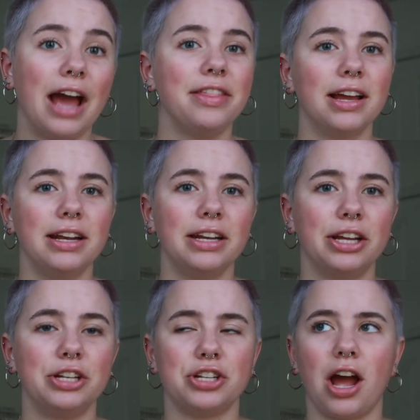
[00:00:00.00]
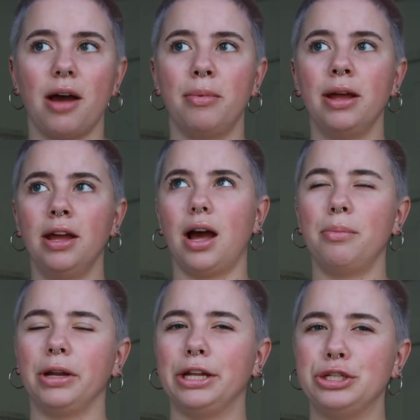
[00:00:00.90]
I think I did a good job
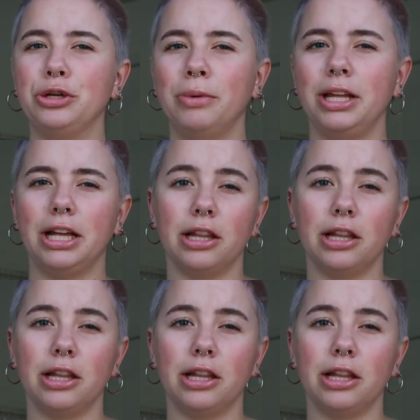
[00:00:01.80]
not bringing too many